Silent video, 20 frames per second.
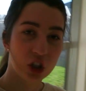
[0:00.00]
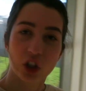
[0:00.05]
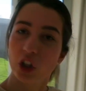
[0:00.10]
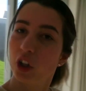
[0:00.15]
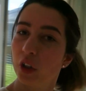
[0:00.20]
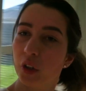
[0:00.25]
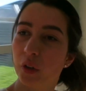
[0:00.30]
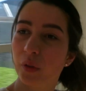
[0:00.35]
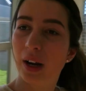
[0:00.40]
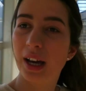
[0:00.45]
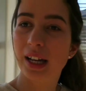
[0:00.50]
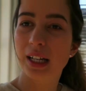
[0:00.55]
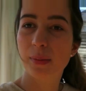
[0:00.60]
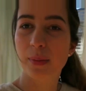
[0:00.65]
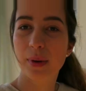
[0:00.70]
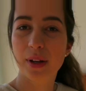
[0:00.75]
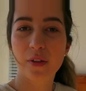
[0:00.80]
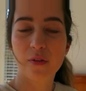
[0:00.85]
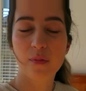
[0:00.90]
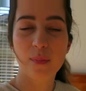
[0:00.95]
show you around
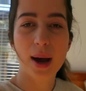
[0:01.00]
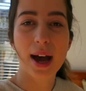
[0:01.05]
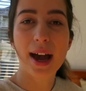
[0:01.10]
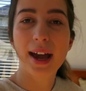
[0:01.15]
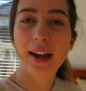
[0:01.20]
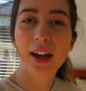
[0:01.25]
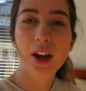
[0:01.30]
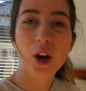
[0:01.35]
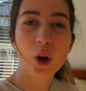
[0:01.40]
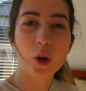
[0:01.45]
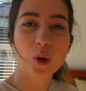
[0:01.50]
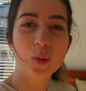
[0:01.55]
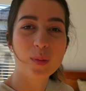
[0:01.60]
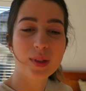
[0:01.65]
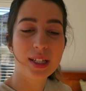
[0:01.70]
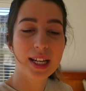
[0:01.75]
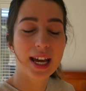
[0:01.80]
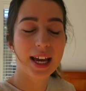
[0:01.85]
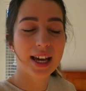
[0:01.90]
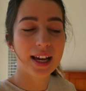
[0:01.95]
a bit of my
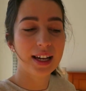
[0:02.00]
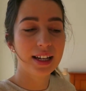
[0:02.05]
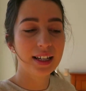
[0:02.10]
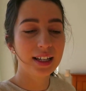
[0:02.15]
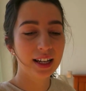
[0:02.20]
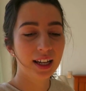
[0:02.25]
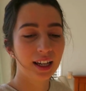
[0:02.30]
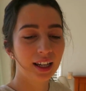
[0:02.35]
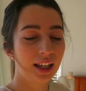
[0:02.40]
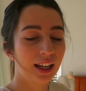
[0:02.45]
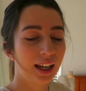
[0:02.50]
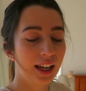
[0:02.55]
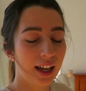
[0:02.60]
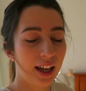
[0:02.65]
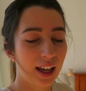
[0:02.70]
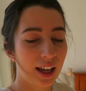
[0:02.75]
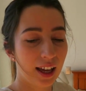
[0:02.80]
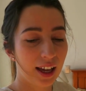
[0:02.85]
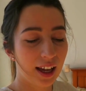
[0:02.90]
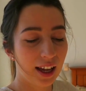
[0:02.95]
hometown.
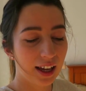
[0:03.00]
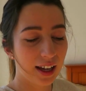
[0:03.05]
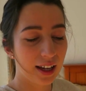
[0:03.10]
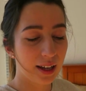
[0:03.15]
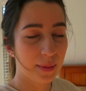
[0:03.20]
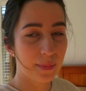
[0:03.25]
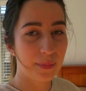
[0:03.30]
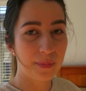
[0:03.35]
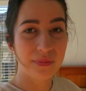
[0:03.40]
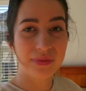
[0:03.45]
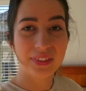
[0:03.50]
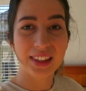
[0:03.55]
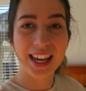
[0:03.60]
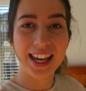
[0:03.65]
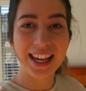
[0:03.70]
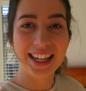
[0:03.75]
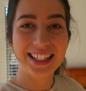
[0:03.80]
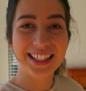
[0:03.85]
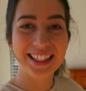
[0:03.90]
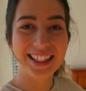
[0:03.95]
And
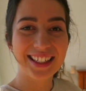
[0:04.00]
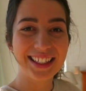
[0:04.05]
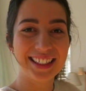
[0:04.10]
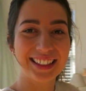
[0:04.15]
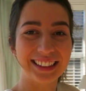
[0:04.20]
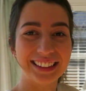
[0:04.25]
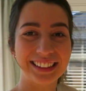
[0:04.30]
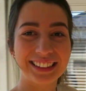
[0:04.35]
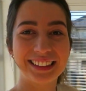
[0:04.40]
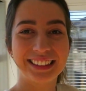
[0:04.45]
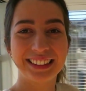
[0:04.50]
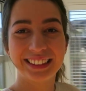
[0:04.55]
yeah.